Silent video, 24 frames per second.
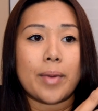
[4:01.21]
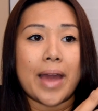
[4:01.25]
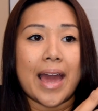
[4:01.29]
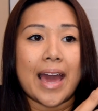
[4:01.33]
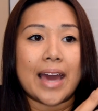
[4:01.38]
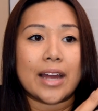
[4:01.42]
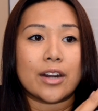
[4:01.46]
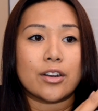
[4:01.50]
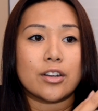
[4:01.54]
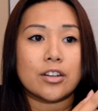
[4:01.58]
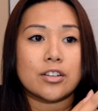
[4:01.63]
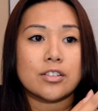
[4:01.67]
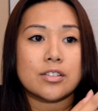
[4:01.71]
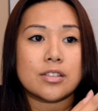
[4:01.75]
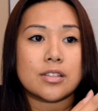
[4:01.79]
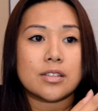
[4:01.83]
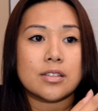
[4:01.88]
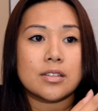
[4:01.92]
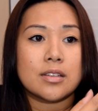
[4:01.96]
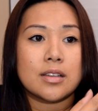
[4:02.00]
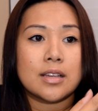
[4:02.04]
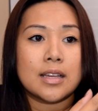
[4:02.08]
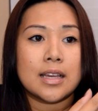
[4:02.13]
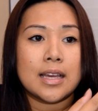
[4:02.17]
patterns
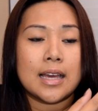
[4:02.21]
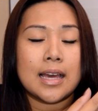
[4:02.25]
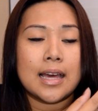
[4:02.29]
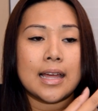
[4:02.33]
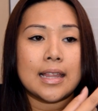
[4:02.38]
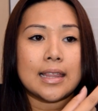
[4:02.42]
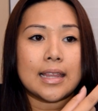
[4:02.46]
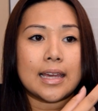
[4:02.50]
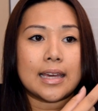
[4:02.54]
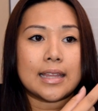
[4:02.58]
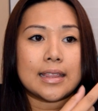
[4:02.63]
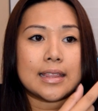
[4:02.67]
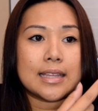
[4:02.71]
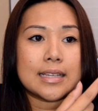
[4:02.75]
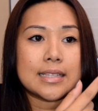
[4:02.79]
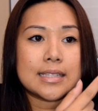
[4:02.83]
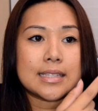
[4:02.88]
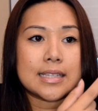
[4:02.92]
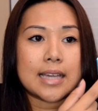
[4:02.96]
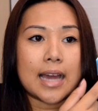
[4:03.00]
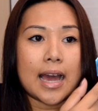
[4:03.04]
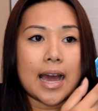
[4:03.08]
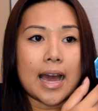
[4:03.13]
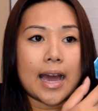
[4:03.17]
like
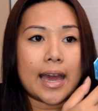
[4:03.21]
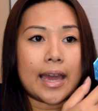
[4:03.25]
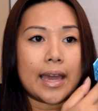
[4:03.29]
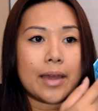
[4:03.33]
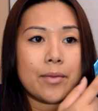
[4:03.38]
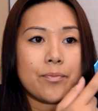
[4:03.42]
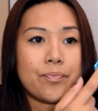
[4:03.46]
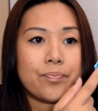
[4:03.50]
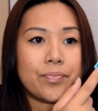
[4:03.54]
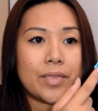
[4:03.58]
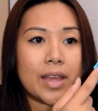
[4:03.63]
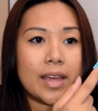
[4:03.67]
this guy.